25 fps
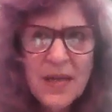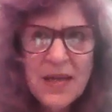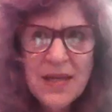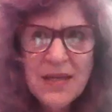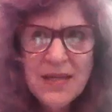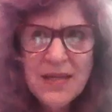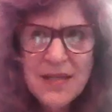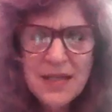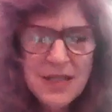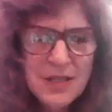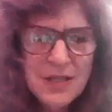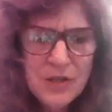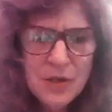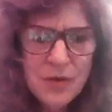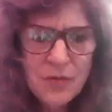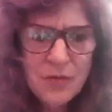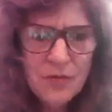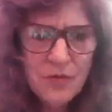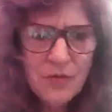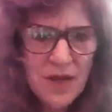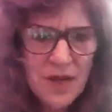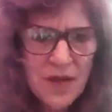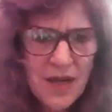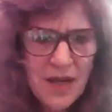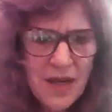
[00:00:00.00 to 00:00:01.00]
easy to
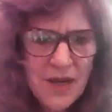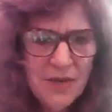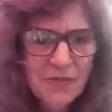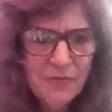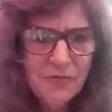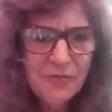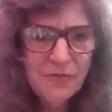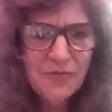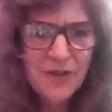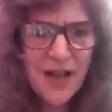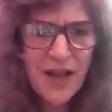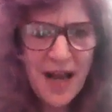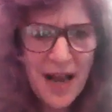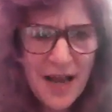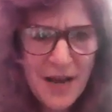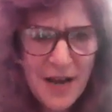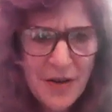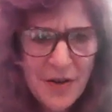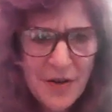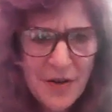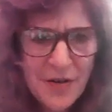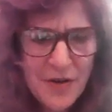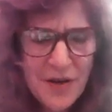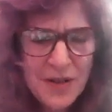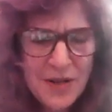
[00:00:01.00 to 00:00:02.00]
read
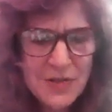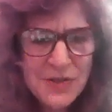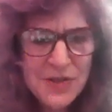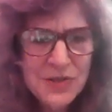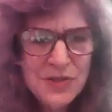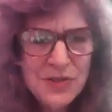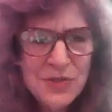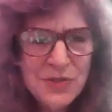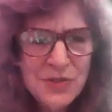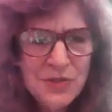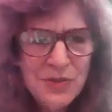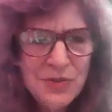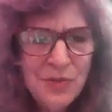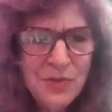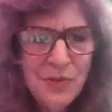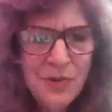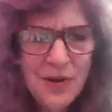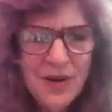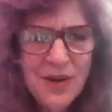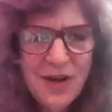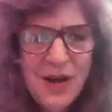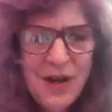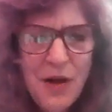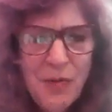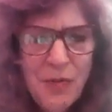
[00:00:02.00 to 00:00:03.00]
flyer as to
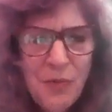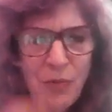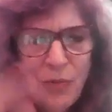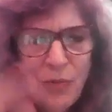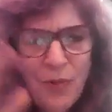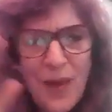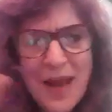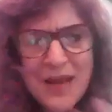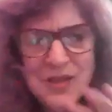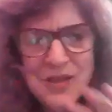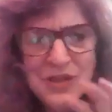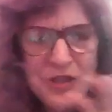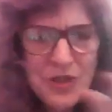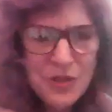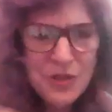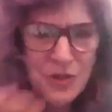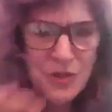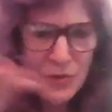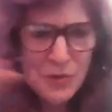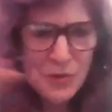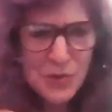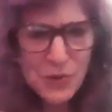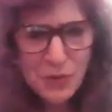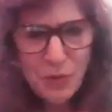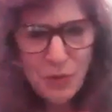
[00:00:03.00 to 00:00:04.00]
when to
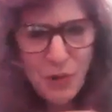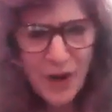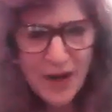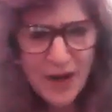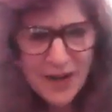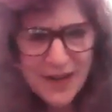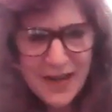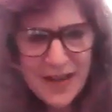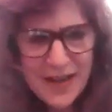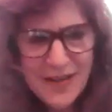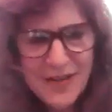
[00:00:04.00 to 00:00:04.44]
use what.